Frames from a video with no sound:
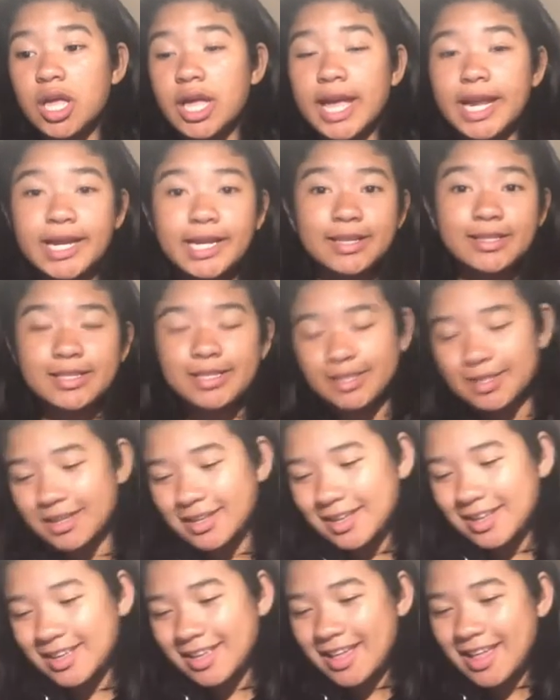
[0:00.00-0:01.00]
edits
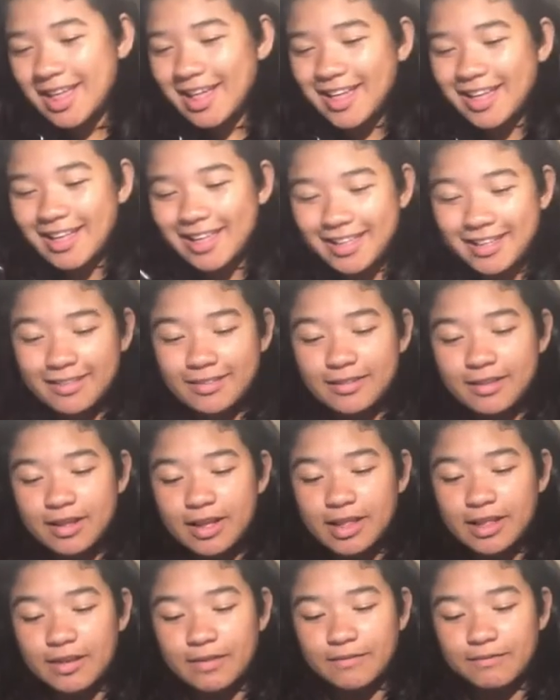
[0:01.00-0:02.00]

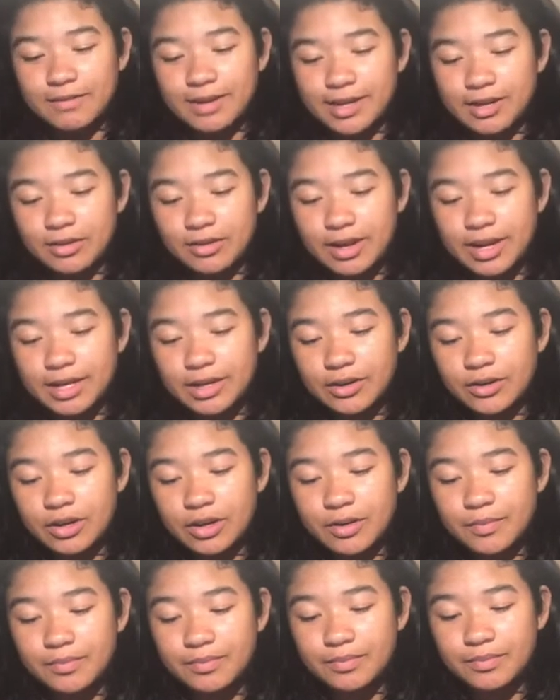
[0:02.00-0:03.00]
and then video
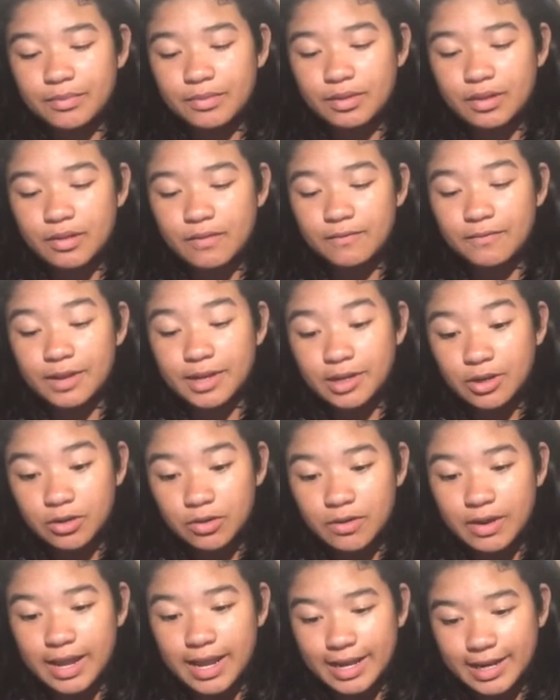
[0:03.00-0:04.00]
editor
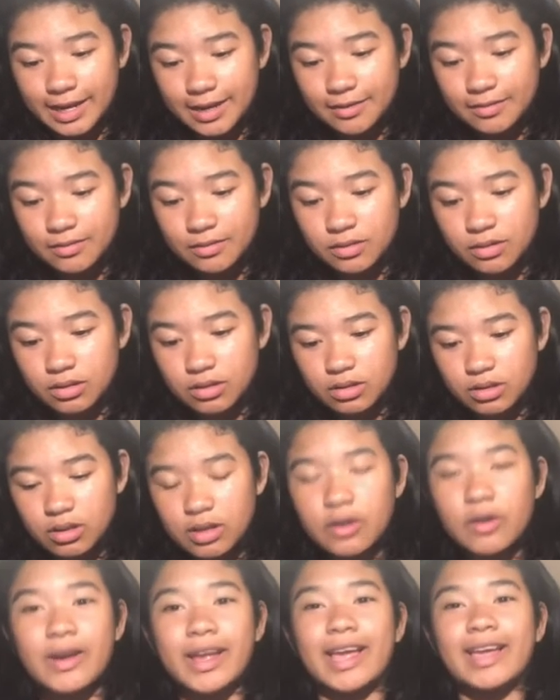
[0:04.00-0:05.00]
video edit,
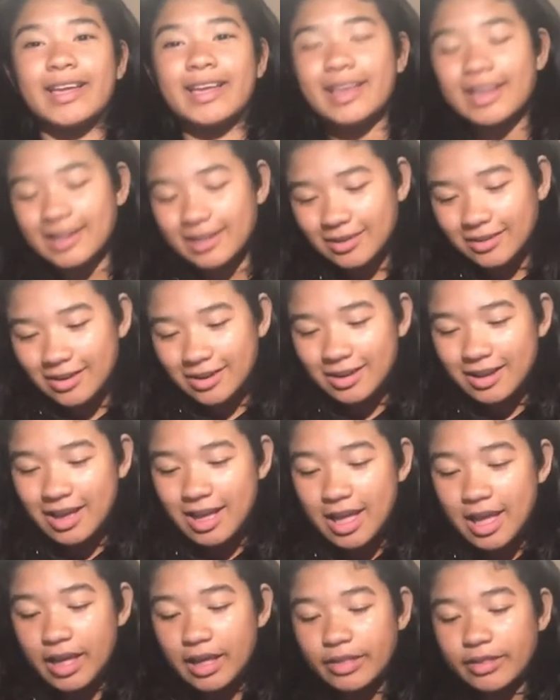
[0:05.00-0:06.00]
oh yeah, editor,
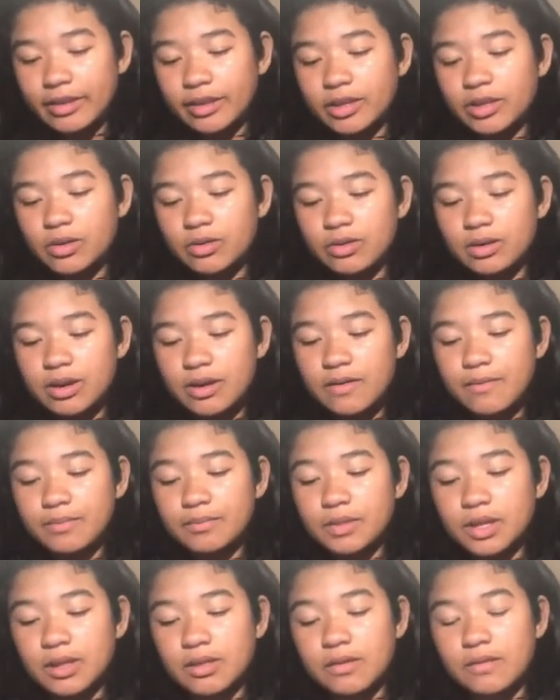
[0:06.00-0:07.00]
and then QCut,
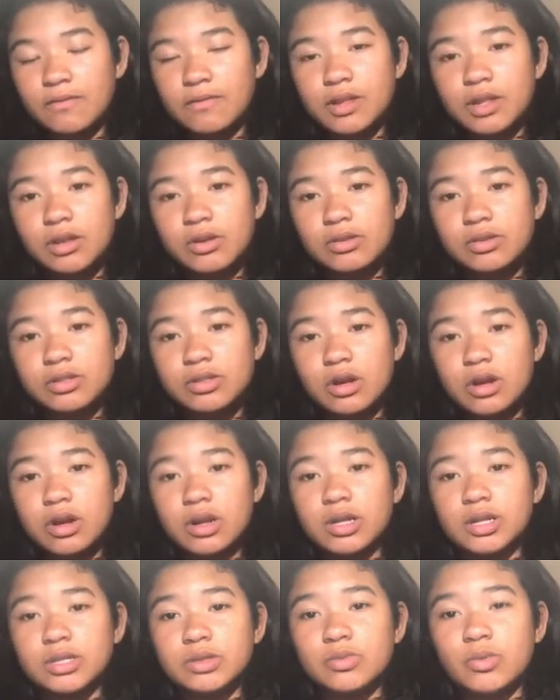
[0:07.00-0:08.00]
and then Video
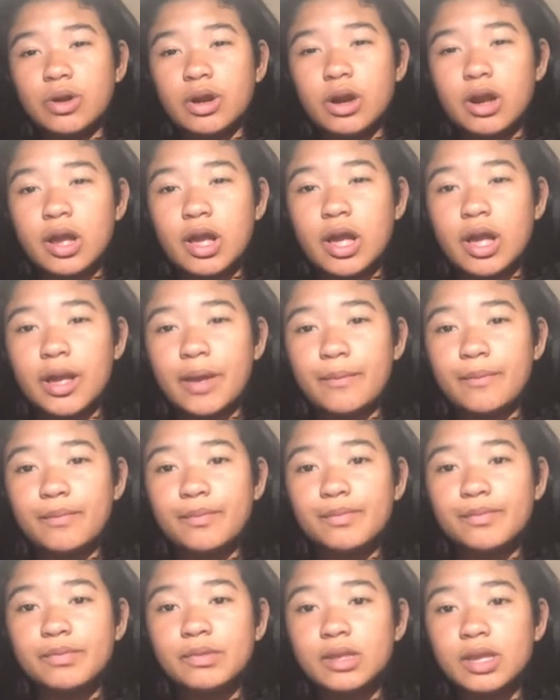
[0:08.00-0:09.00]
Star is where I
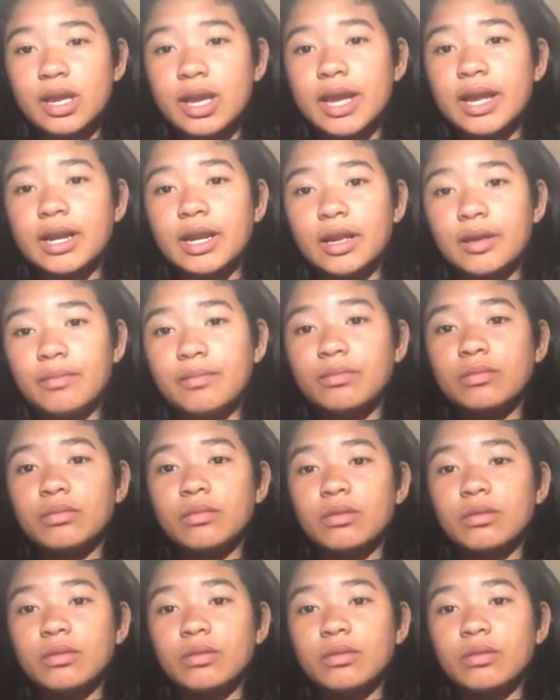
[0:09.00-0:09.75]
edit